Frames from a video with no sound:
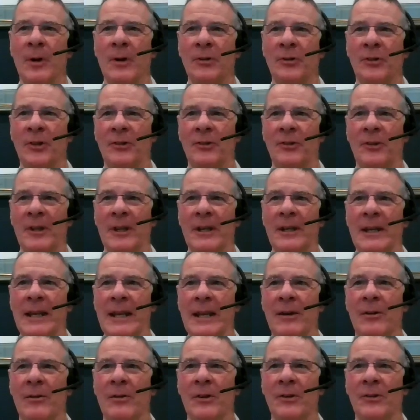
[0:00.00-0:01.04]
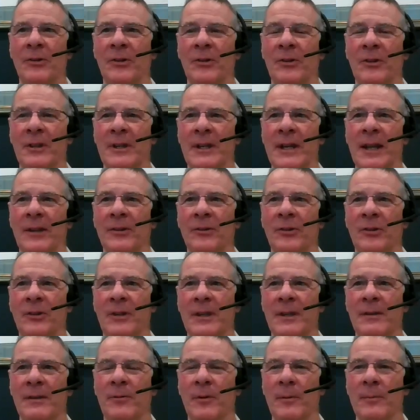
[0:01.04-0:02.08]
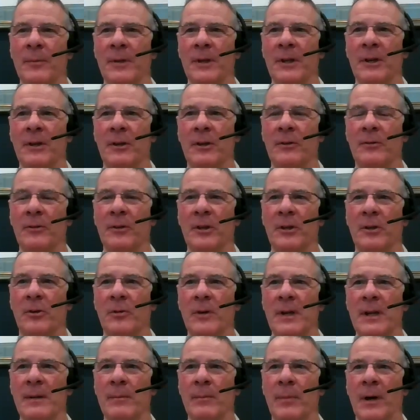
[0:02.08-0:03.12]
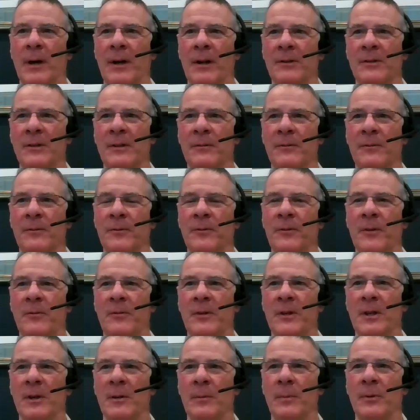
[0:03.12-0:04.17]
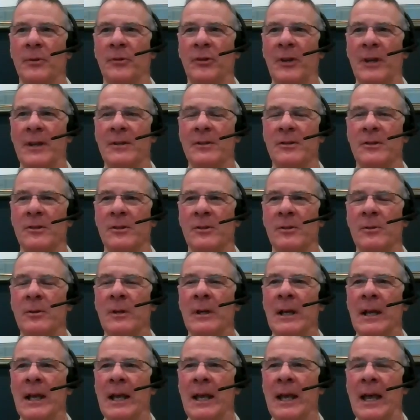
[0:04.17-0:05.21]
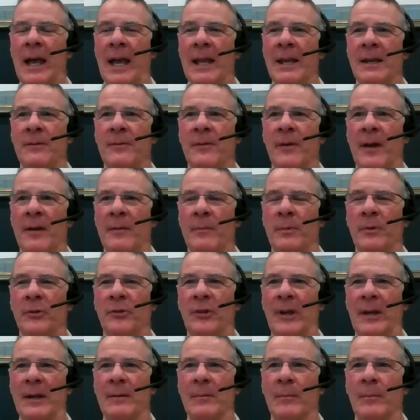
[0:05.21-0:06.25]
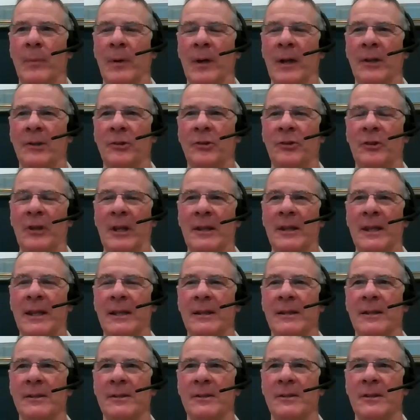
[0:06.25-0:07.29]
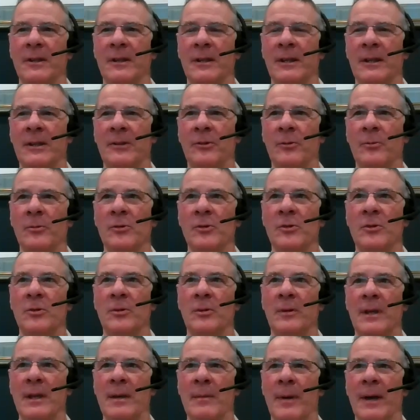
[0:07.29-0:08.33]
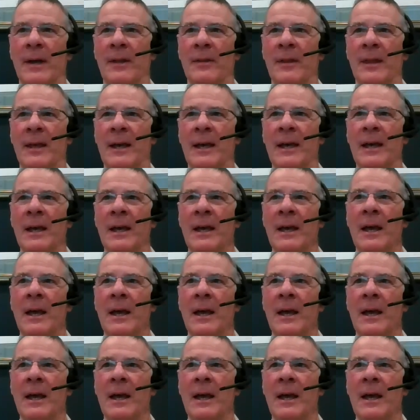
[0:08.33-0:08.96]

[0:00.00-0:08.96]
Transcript: process that increases the density from the green part of 50-odd% to 85% plus. I think that Issa was talking about there.